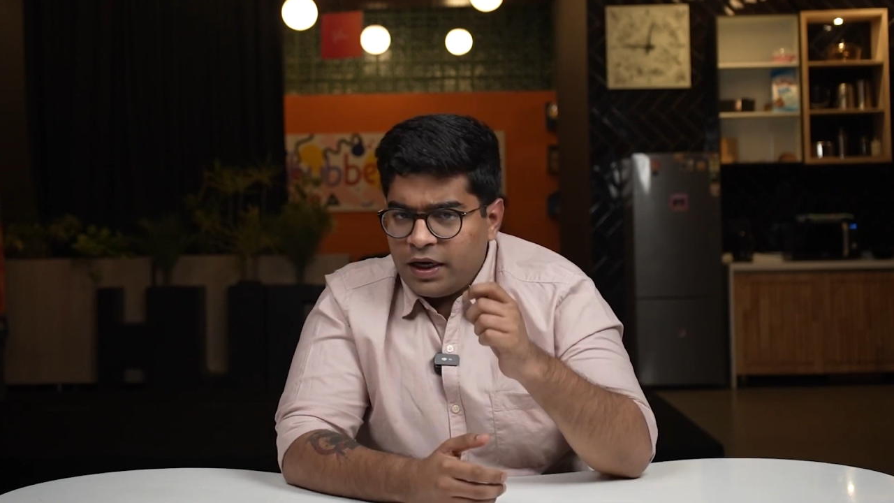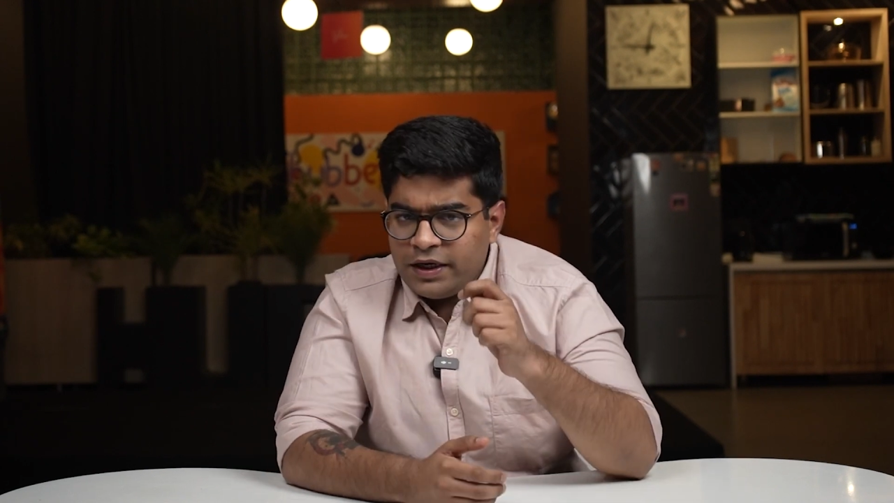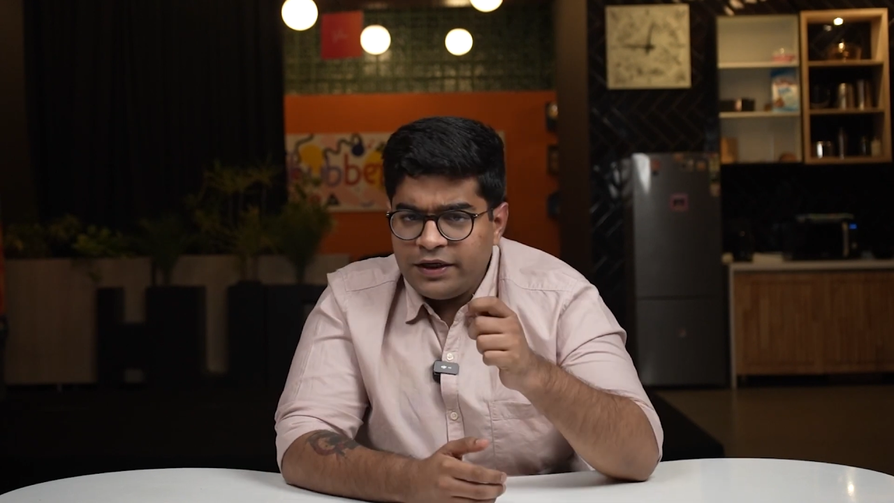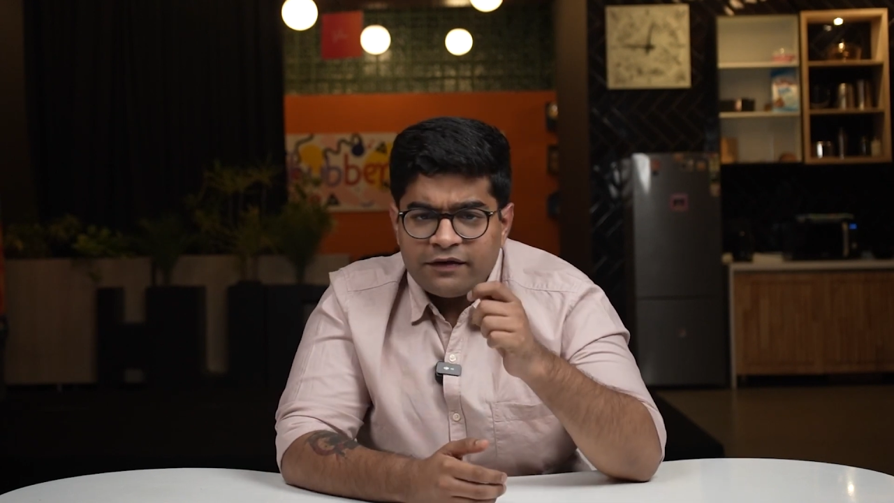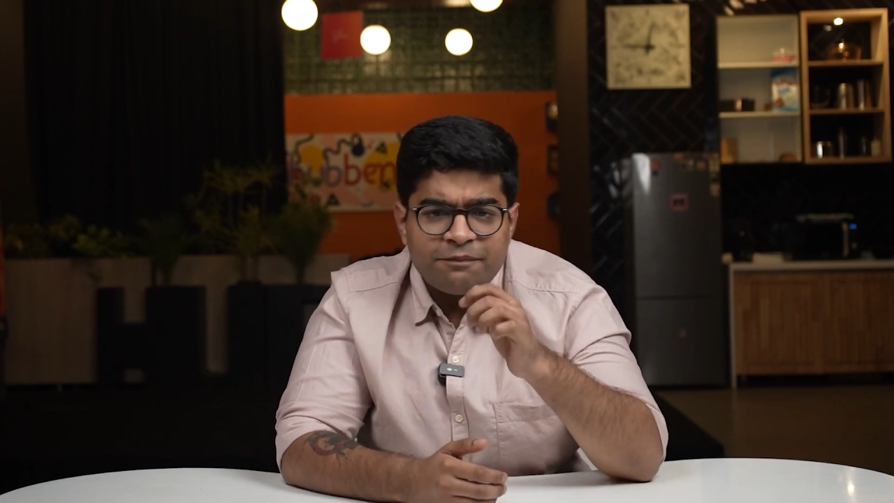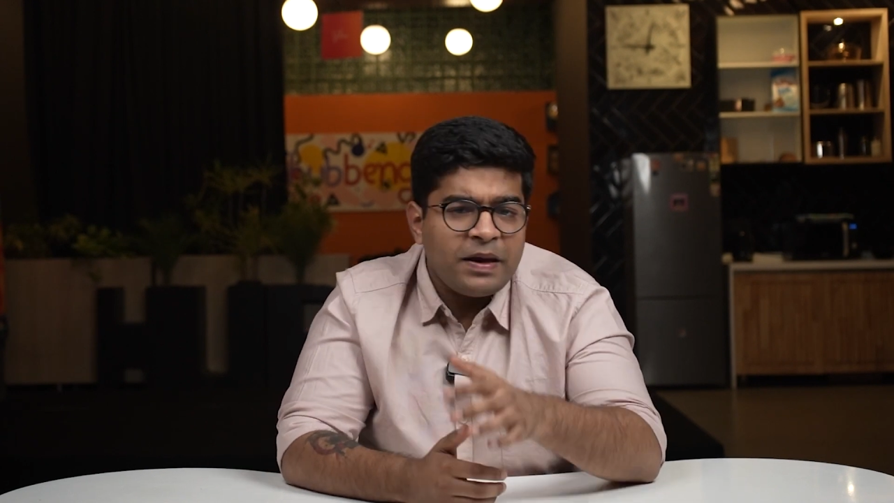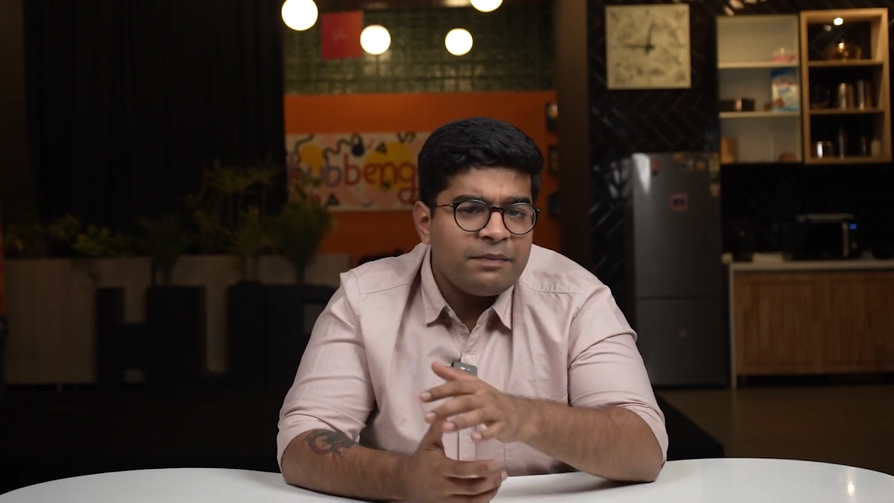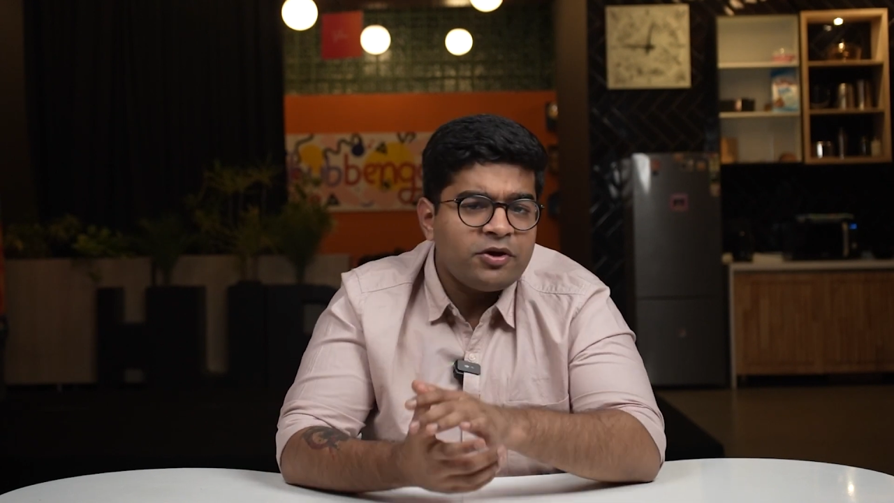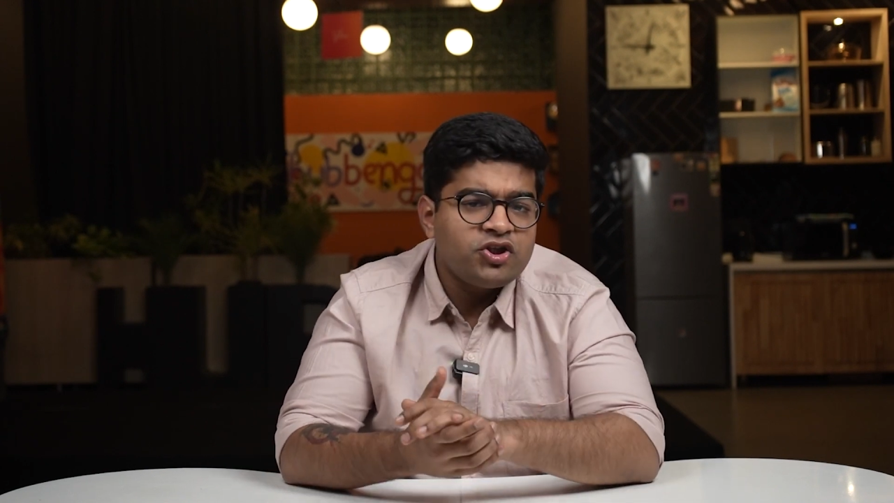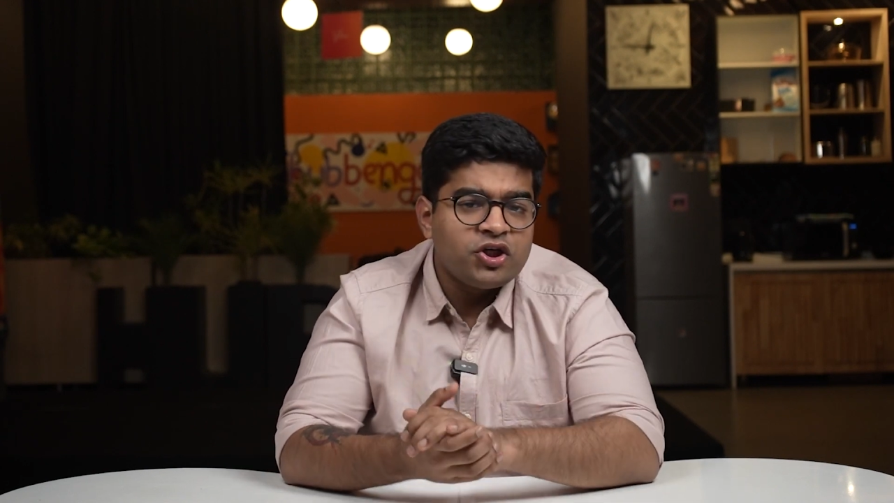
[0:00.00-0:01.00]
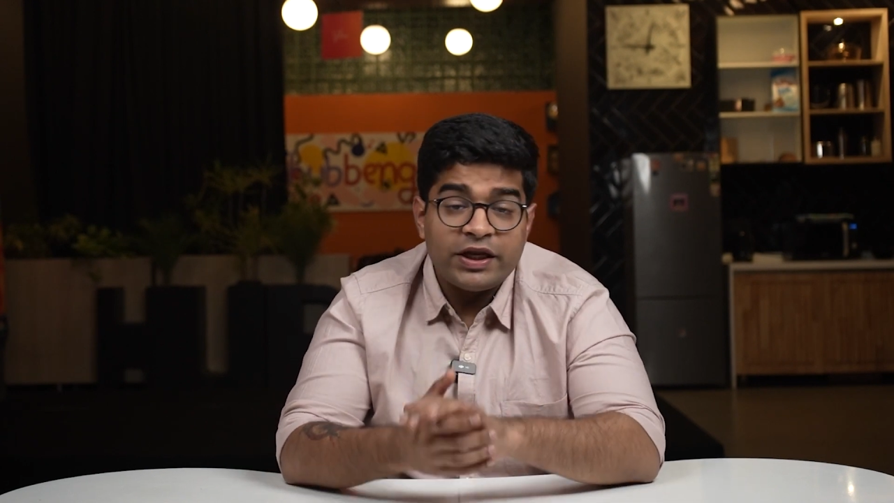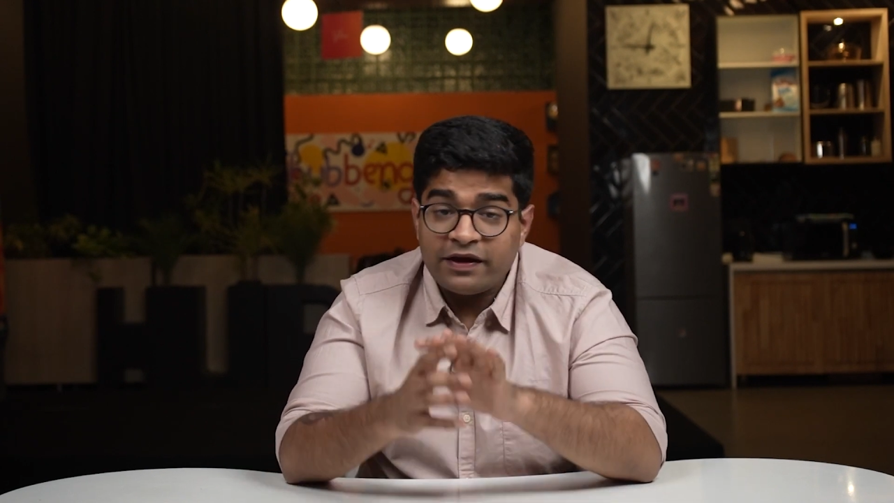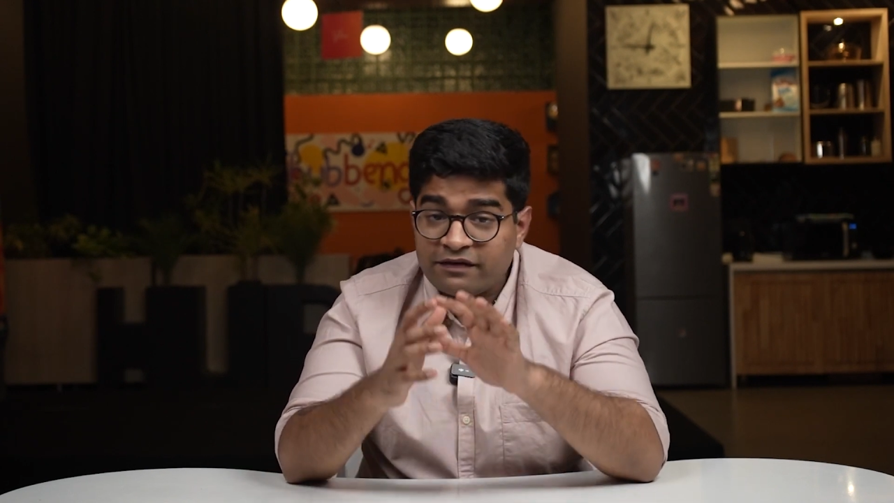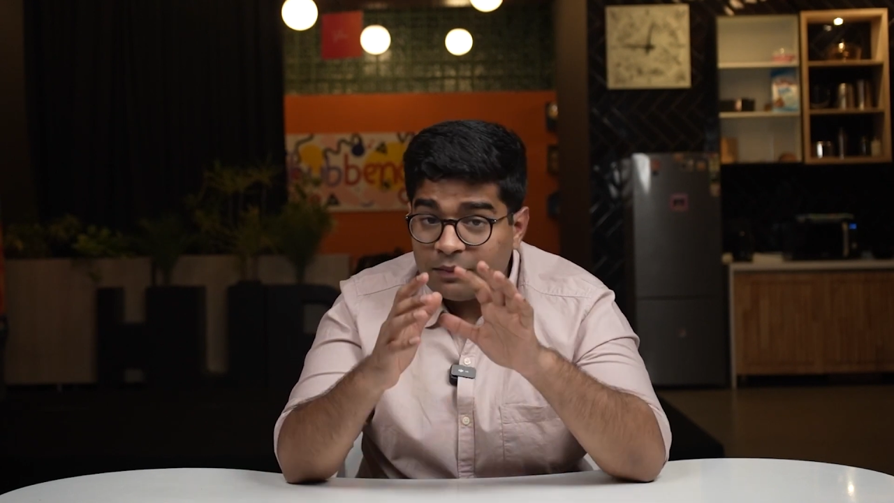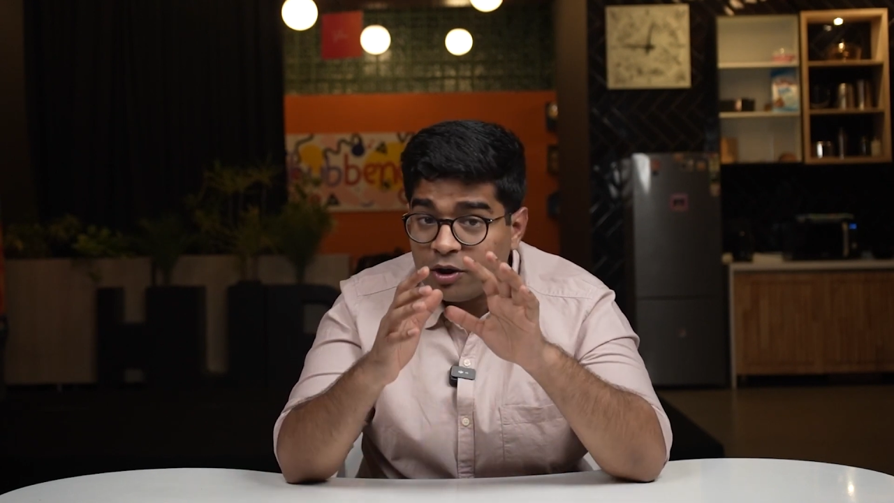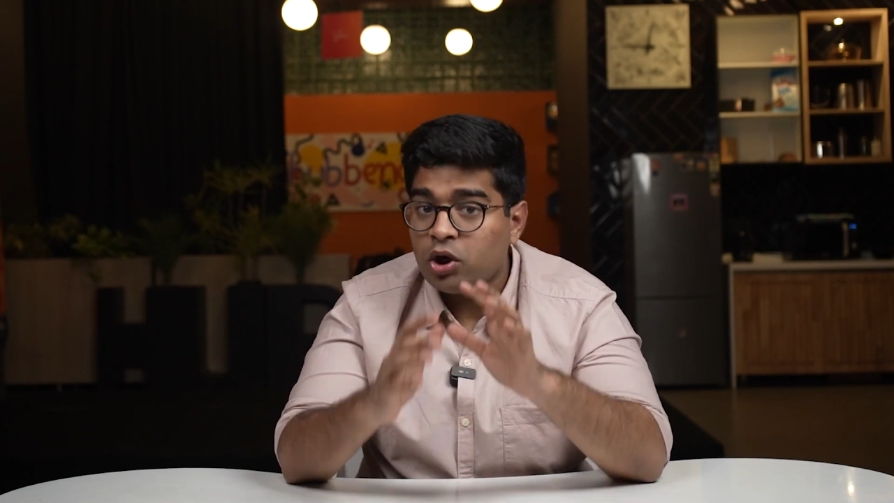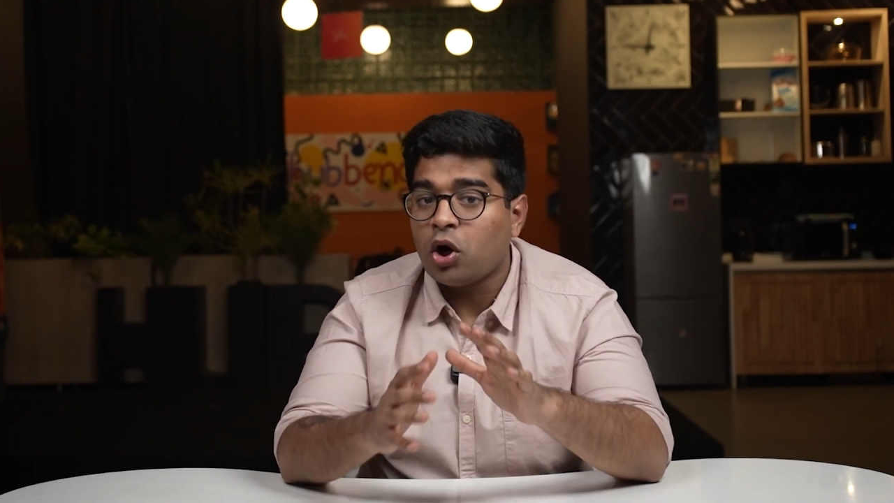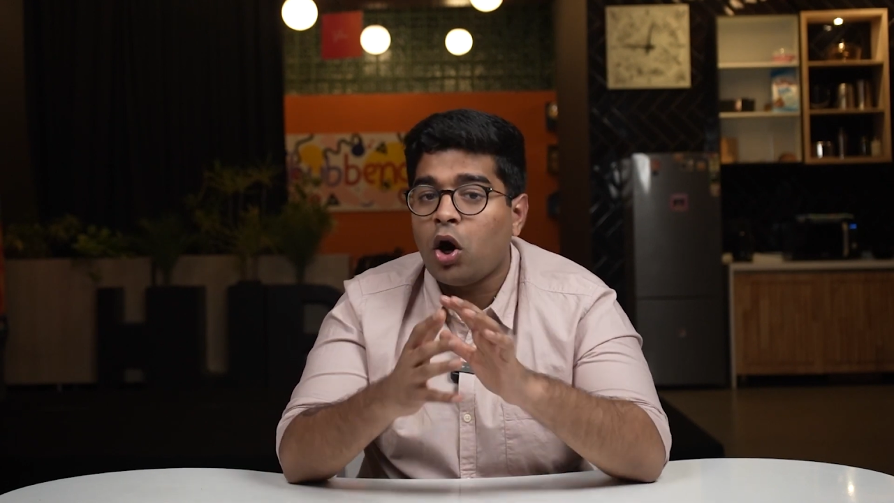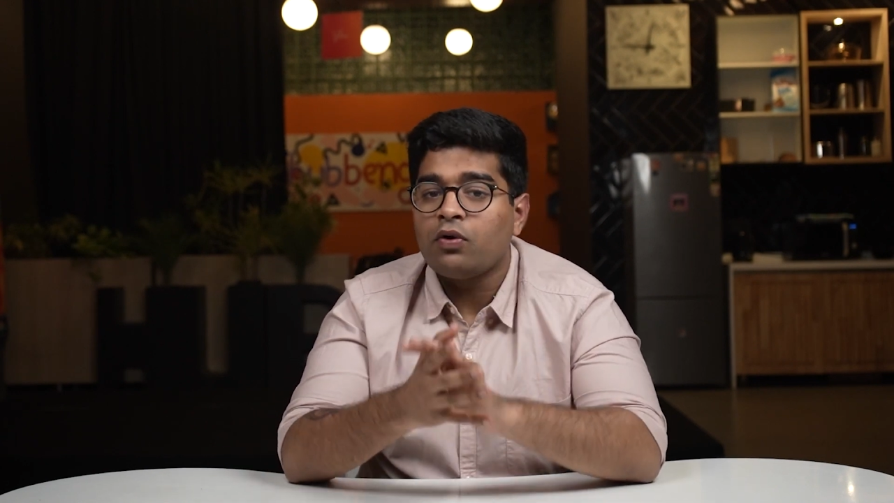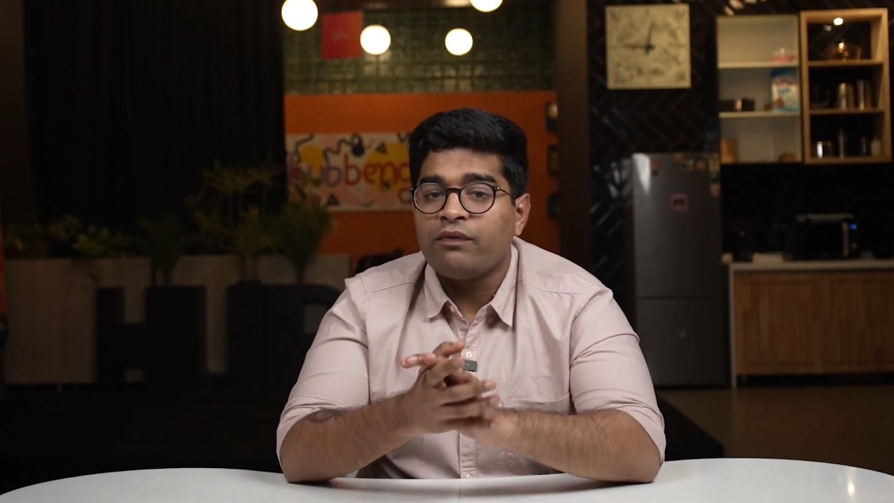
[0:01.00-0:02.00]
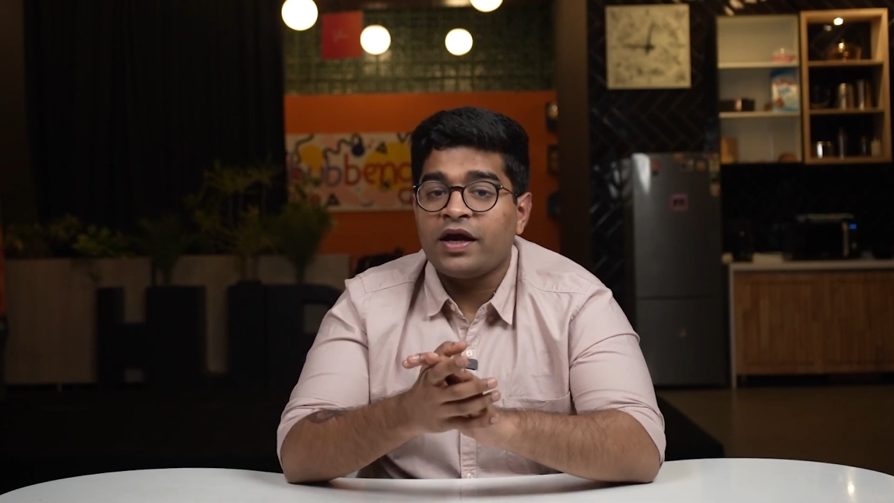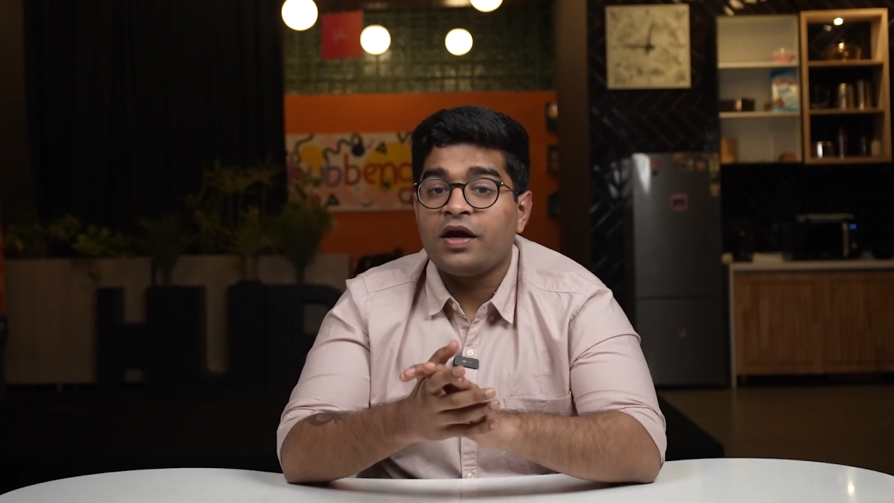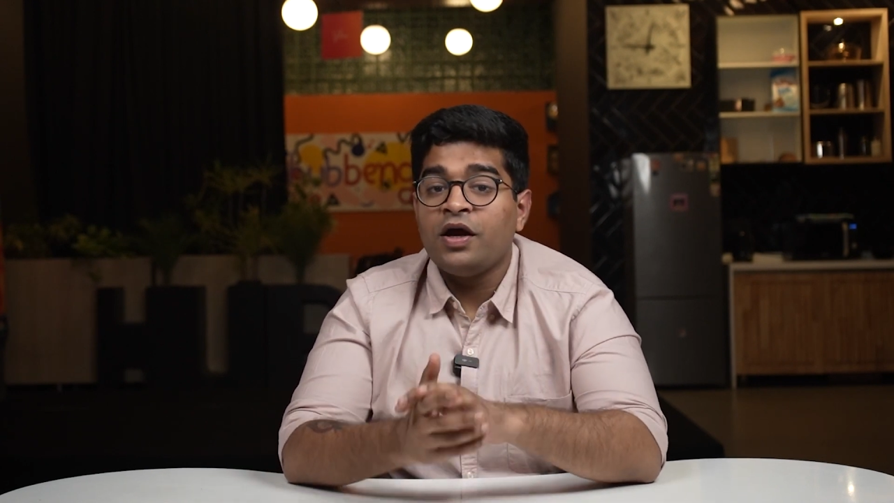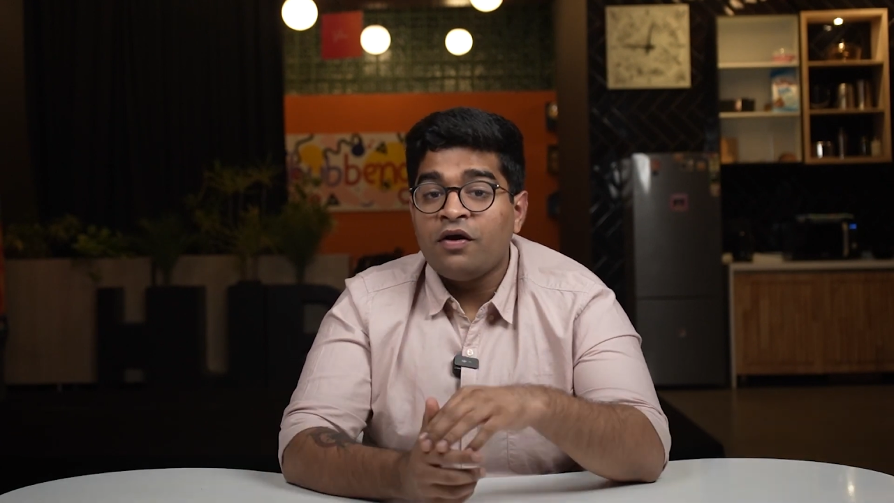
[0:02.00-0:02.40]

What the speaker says: India's payment journey has come a long way,